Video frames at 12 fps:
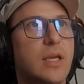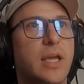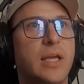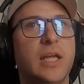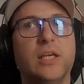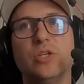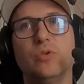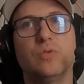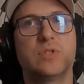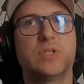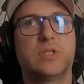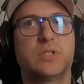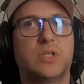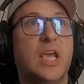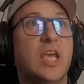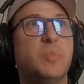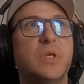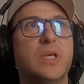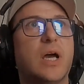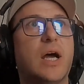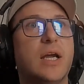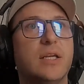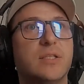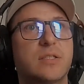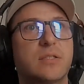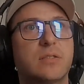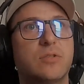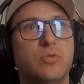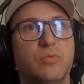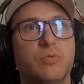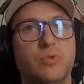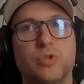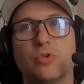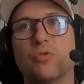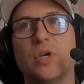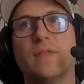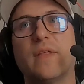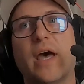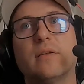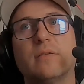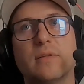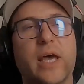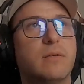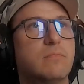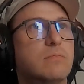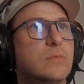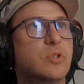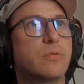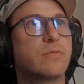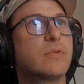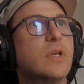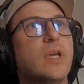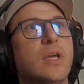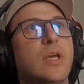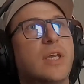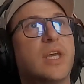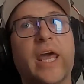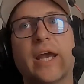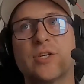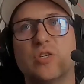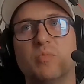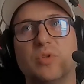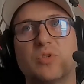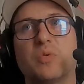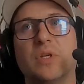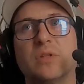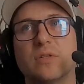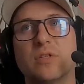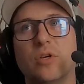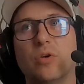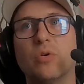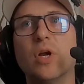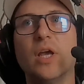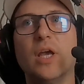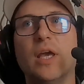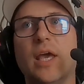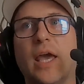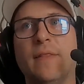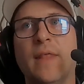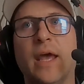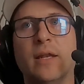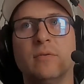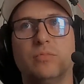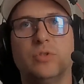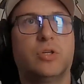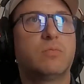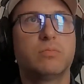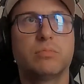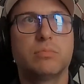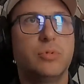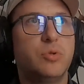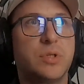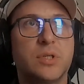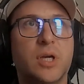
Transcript: and it uses APIs to create that sort of connection between the two. And then you can